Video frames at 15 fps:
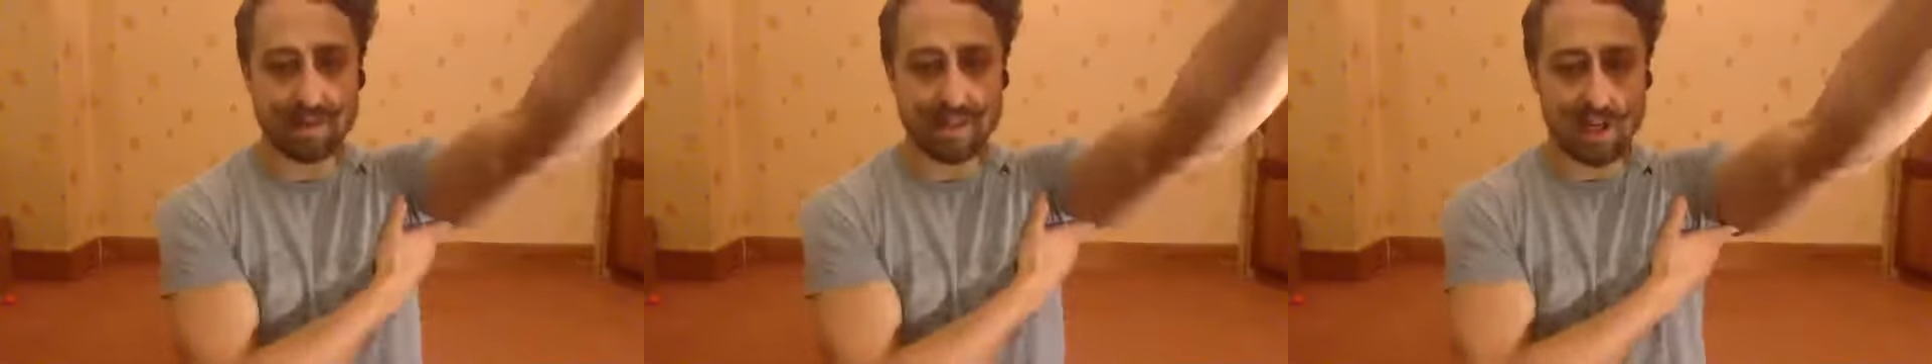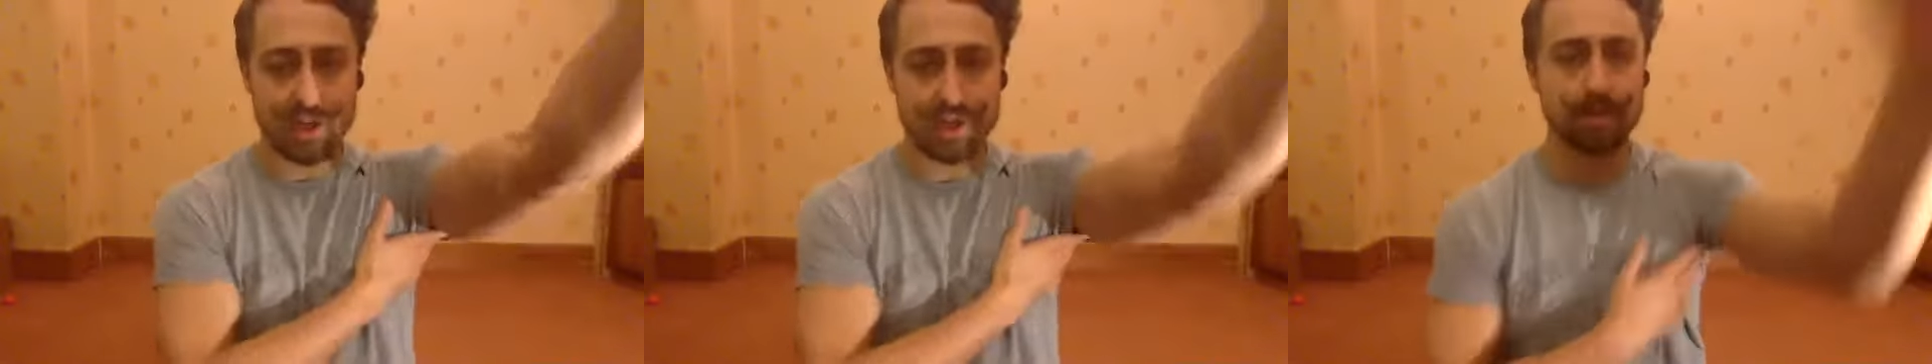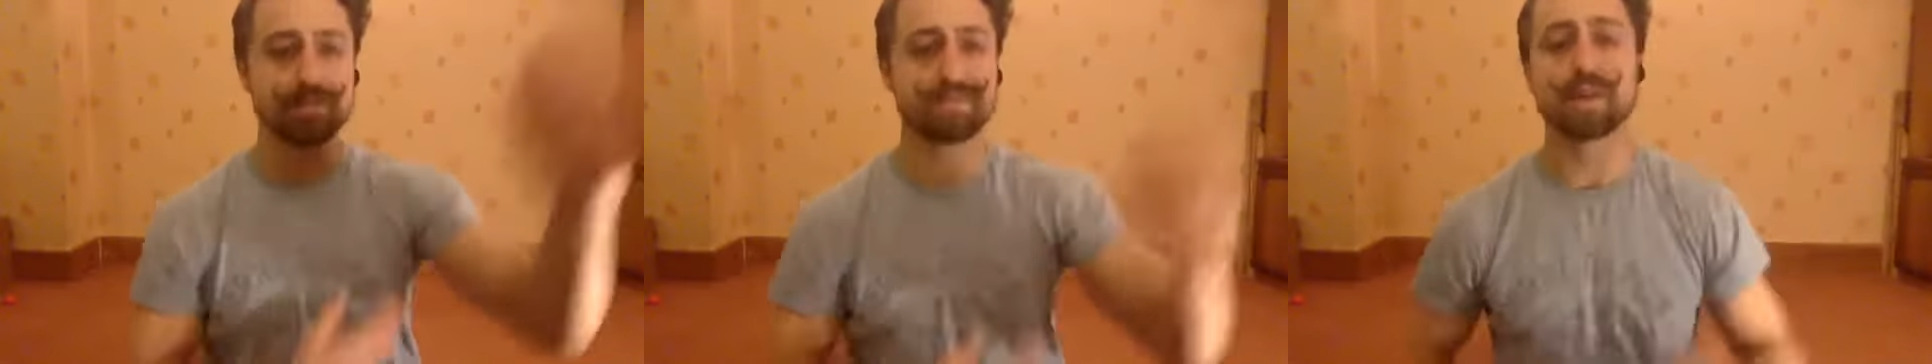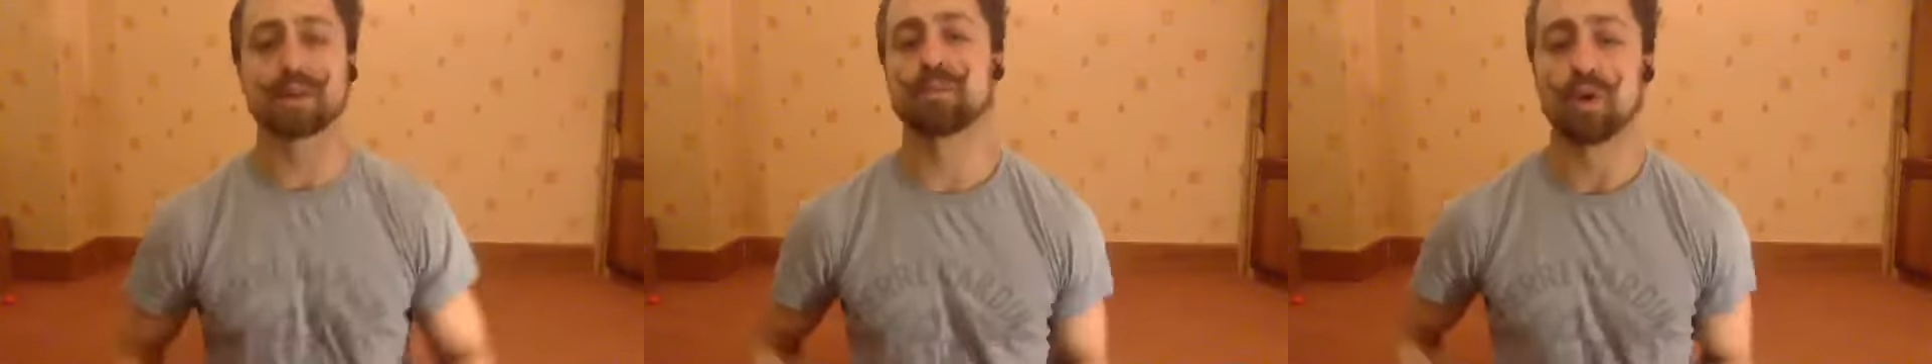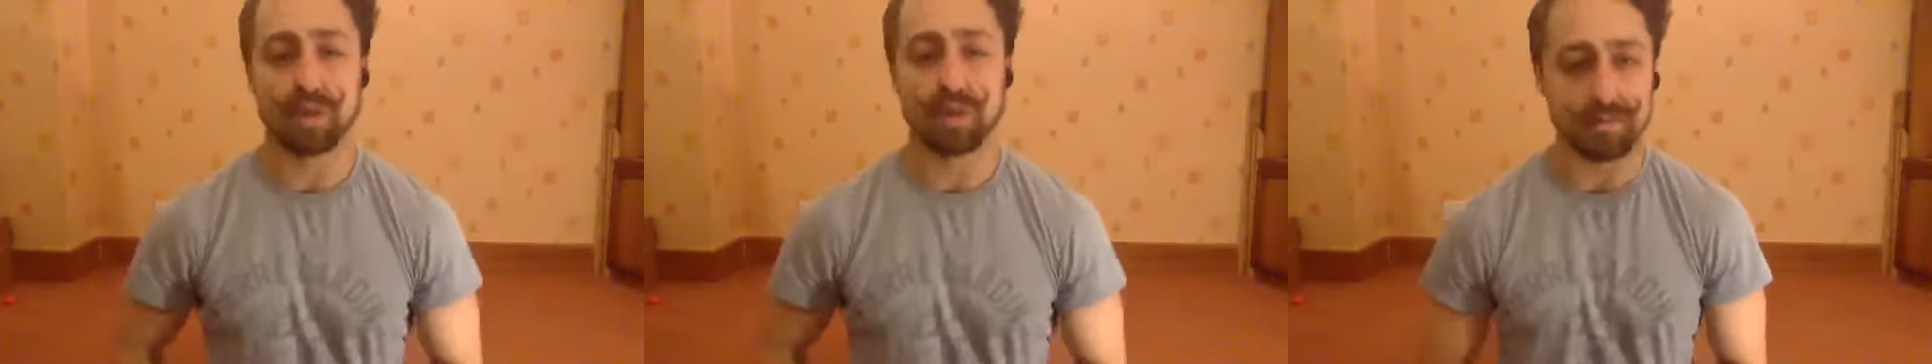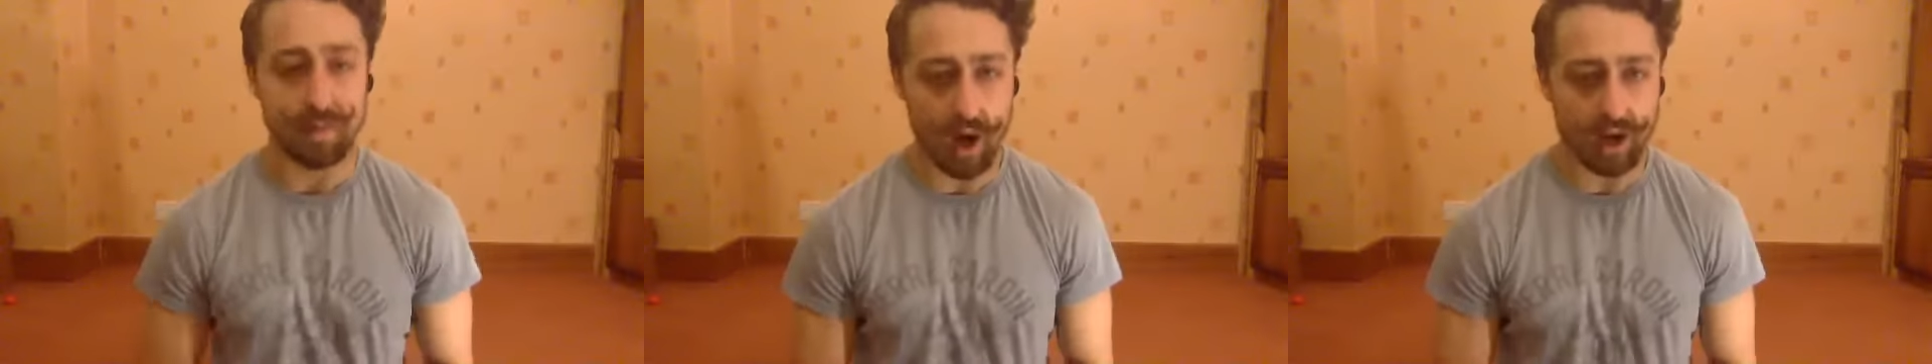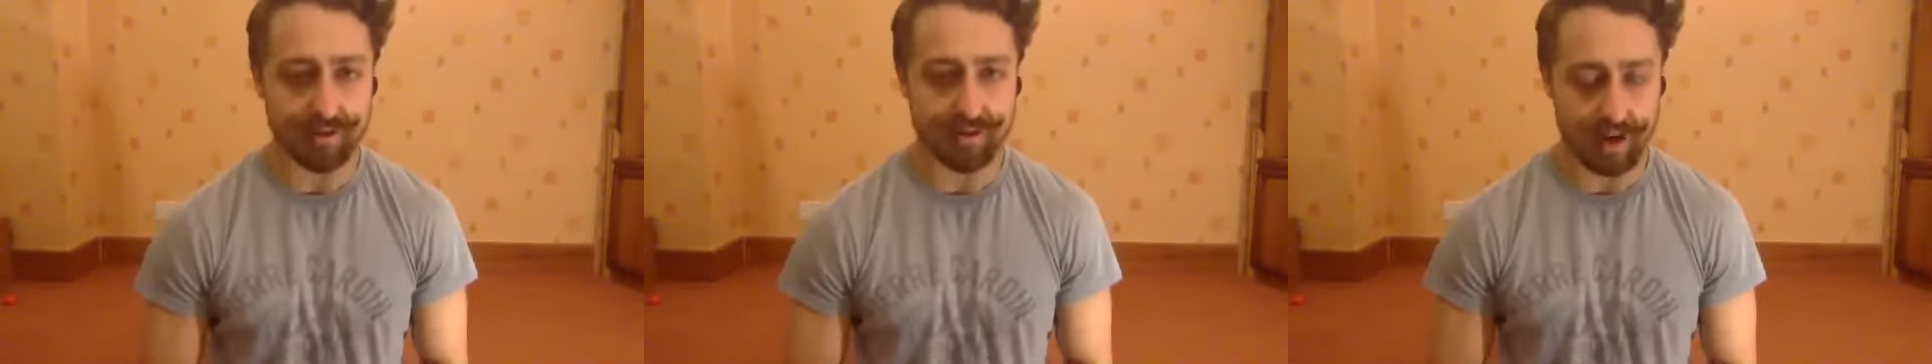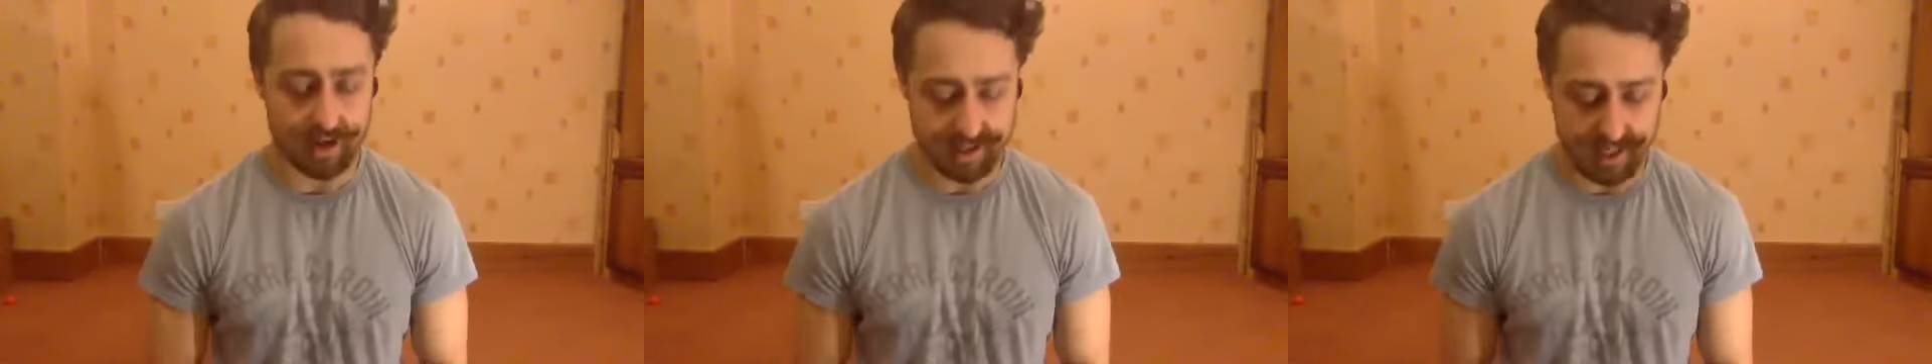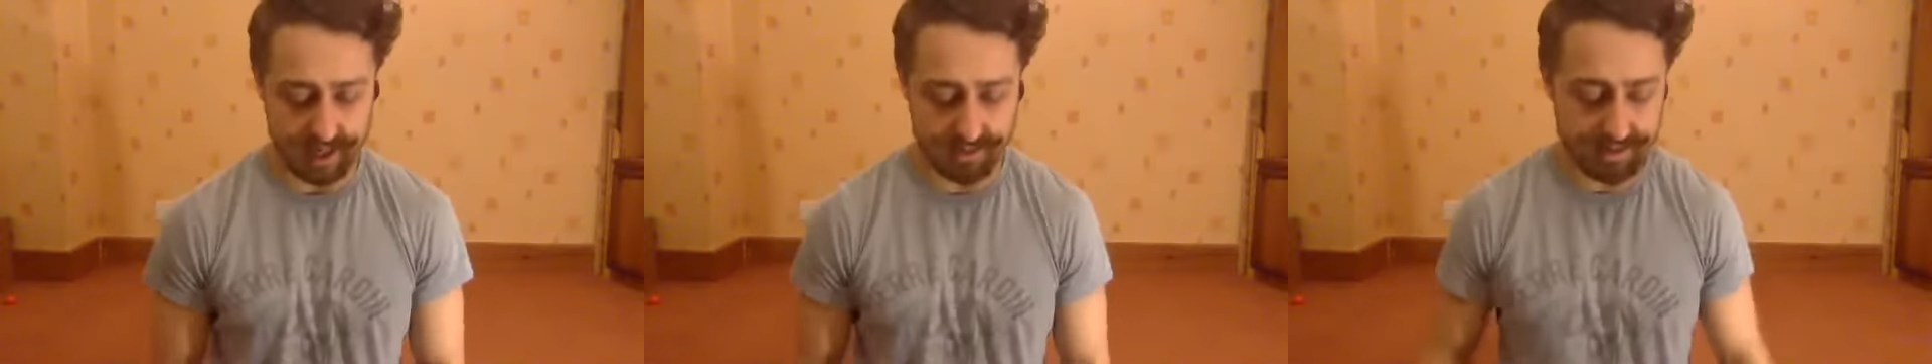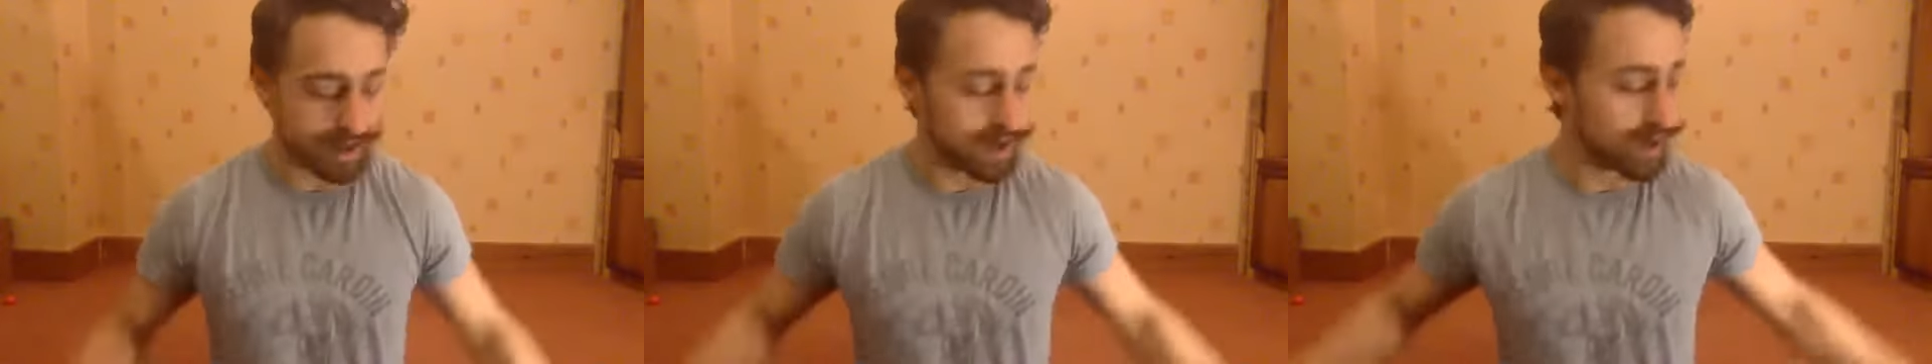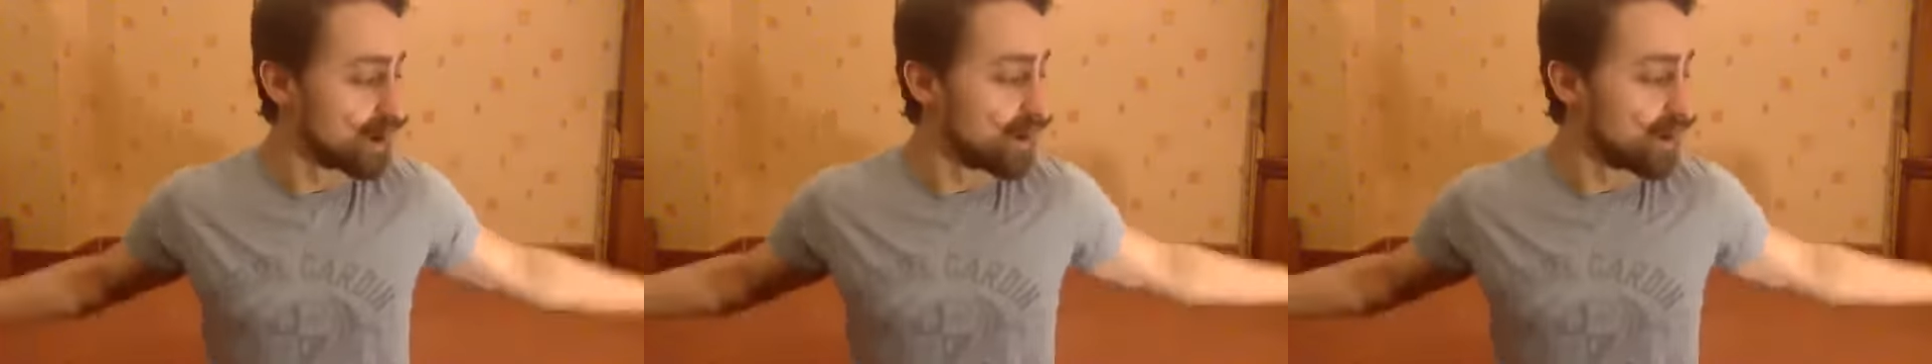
position more than murdering ourselves.